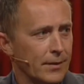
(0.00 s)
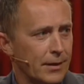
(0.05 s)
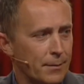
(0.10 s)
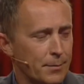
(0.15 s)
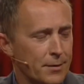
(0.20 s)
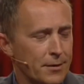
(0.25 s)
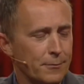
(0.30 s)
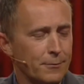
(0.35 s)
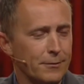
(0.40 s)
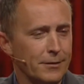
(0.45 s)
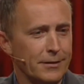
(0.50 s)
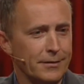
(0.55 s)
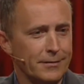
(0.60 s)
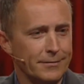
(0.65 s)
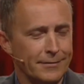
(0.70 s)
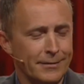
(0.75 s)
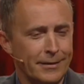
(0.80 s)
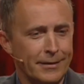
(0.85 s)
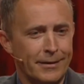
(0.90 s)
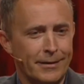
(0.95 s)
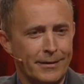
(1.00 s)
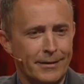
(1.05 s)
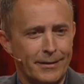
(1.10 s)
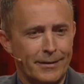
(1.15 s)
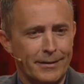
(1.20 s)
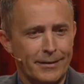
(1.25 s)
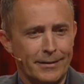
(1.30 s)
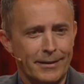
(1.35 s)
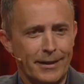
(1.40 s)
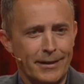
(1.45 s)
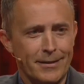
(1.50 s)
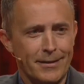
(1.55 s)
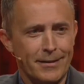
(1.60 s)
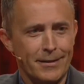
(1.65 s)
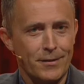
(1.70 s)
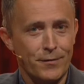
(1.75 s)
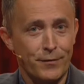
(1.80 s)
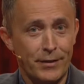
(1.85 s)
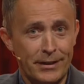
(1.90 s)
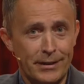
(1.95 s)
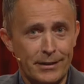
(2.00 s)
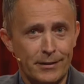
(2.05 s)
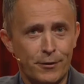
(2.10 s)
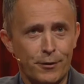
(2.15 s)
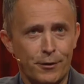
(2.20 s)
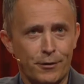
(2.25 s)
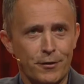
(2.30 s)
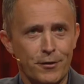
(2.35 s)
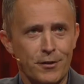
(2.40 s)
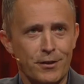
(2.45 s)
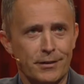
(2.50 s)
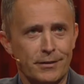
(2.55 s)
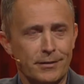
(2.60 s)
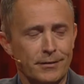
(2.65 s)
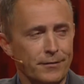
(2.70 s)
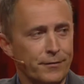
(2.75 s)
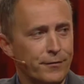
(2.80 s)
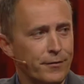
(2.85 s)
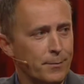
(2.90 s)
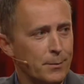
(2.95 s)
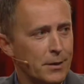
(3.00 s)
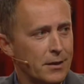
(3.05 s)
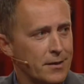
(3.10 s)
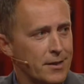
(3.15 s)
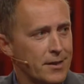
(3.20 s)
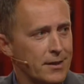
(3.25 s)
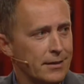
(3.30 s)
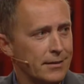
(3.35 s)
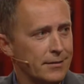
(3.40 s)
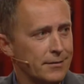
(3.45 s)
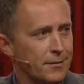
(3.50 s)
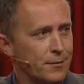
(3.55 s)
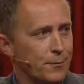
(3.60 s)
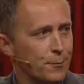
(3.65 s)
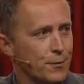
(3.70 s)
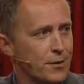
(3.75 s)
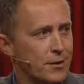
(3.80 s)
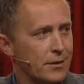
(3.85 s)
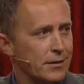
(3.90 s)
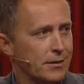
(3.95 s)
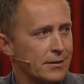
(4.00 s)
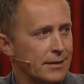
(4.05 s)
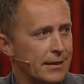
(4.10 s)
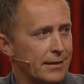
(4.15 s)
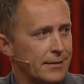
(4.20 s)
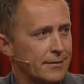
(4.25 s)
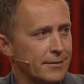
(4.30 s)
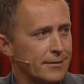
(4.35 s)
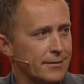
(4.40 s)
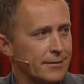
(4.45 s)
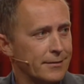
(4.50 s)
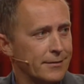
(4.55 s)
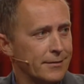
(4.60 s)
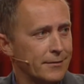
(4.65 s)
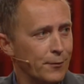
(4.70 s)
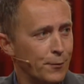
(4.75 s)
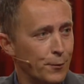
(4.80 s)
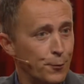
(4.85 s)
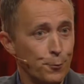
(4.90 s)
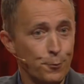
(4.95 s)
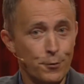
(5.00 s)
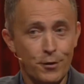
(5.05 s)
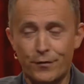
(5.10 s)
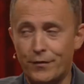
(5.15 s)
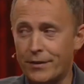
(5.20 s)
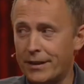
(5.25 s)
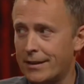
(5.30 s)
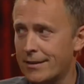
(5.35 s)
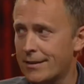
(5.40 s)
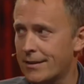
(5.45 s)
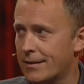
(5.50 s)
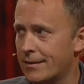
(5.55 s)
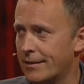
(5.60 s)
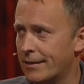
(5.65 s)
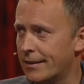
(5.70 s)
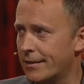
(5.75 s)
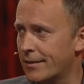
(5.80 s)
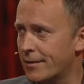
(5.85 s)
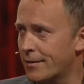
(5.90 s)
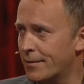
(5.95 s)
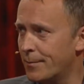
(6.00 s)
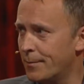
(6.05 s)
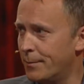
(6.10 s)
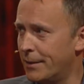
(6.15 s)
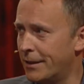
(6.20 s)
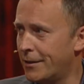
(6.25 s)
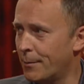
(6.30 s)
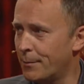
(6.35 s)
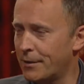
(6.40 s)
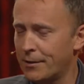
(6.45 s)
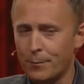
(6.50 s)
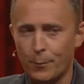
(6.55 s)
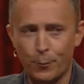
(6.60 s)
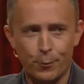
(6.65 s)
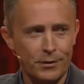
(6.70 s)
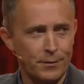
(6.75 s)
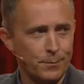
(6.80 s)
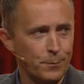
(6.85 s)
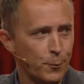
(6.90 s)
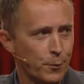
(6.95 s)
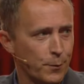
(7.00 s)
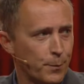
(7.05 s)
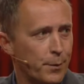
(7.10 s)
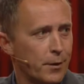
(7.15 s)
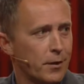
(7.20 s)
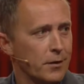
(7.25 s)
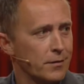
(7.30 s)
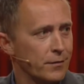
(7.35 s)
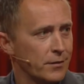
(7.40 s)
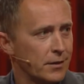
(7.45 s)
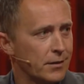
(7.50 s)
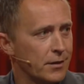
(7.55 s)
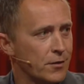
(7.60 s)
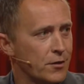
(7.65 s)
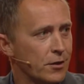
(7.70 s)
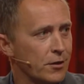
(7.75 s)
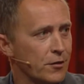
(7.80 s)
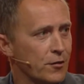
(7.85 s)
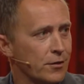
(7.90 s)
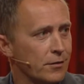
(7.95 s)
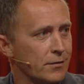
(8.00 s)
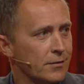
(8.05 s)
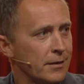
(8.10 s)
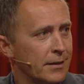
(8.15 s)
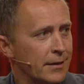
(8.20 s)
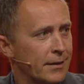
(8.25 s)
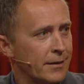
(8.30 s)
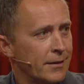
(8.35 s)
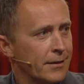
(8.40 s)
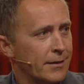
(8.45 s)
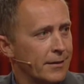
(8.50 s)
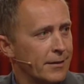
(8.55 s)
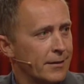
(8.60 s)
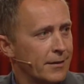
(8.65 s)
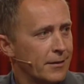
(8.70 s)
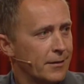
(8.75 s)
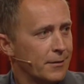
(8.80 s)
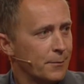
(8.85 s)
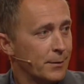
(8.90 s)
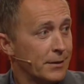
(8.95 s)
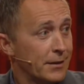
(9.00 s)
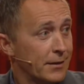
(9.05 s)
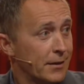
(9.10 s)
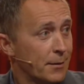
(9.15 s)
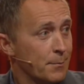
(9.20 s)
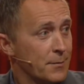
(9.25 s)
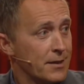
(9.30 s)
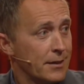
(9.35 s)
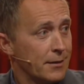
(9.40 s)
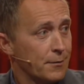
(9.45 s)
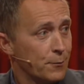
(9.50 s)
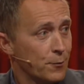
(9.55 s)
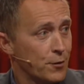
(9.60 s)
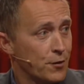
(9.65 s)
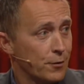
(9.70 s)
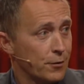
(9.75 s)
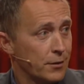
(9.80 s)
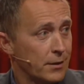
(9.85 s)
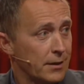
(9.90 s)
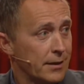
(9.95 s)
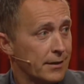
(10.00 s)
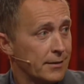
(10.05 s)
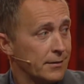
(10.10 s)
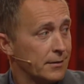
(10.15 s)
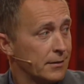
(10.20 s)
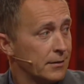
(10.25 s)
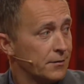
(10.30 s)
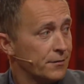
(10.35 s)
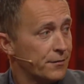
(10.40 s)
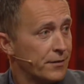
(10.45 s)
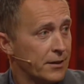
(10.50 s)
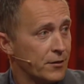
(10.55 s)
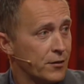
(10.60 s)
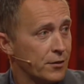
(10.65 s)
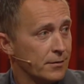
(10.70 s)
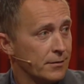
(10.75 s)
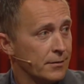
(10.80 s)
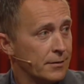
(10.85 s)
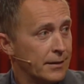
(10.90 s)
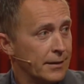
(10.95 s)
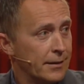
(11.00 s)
Absolutely. Yes, it's very encouraging from our side to see that the use phase is becoming more and more part of the discussion when it comes down to circularity in fashion.